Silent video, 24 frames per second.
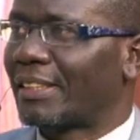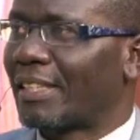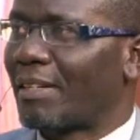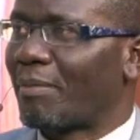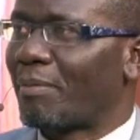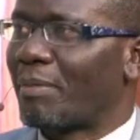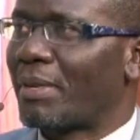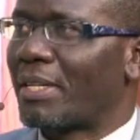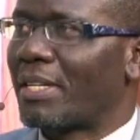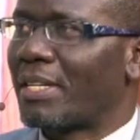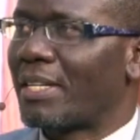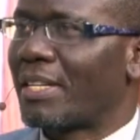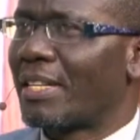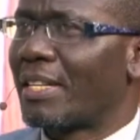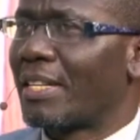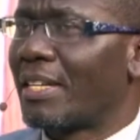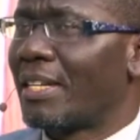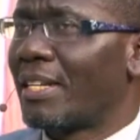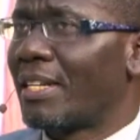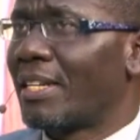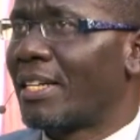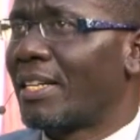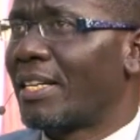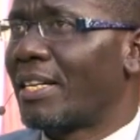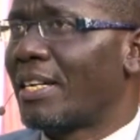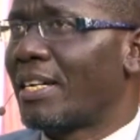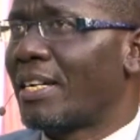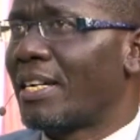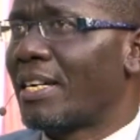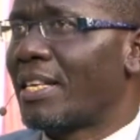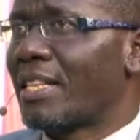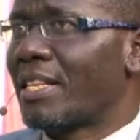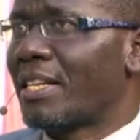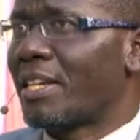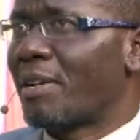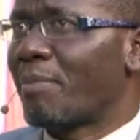
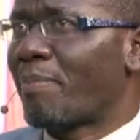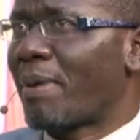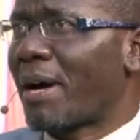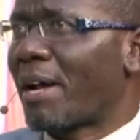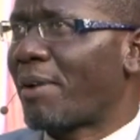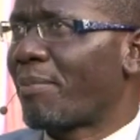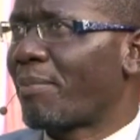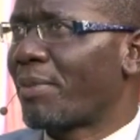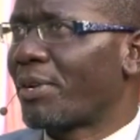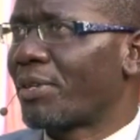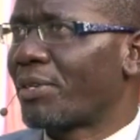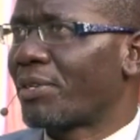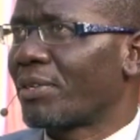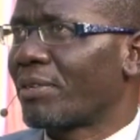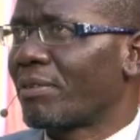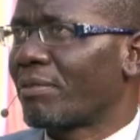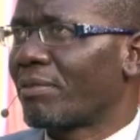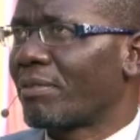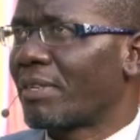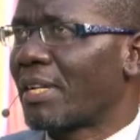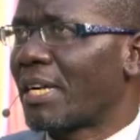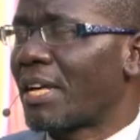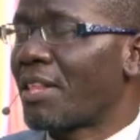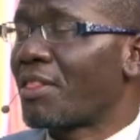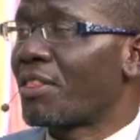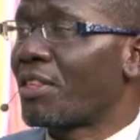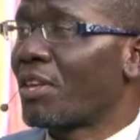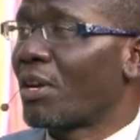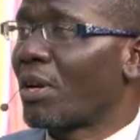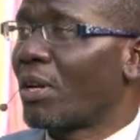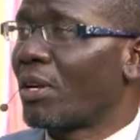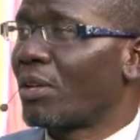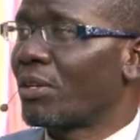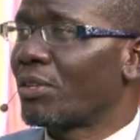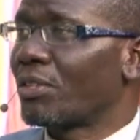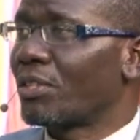In the Department of
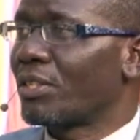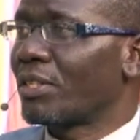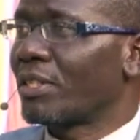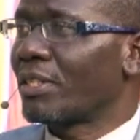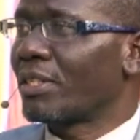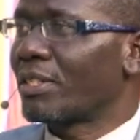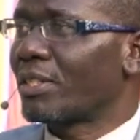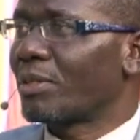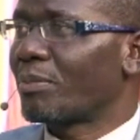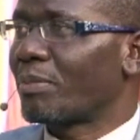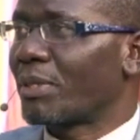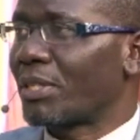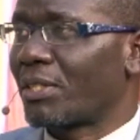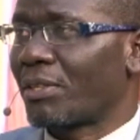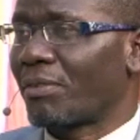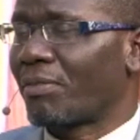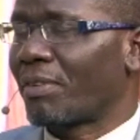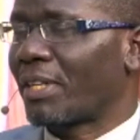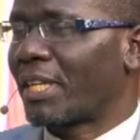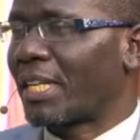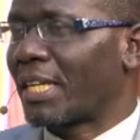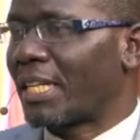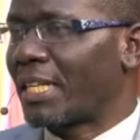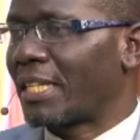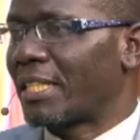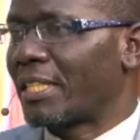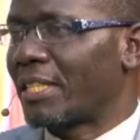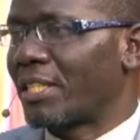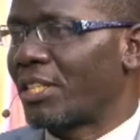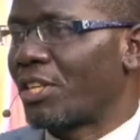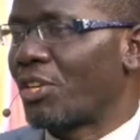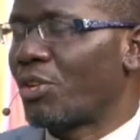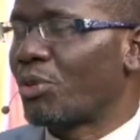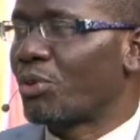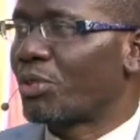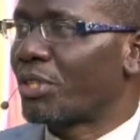Theology, specifically in
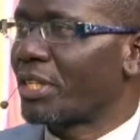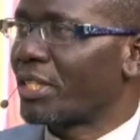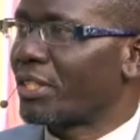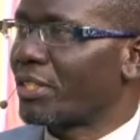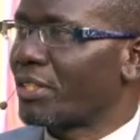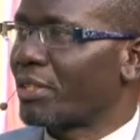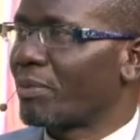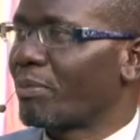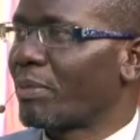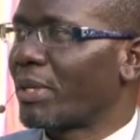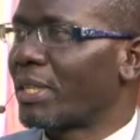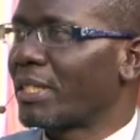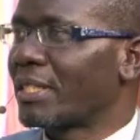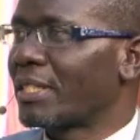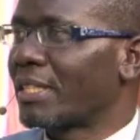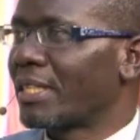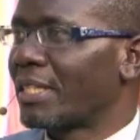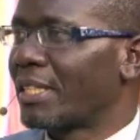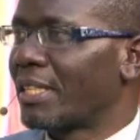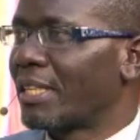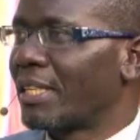the New Testament,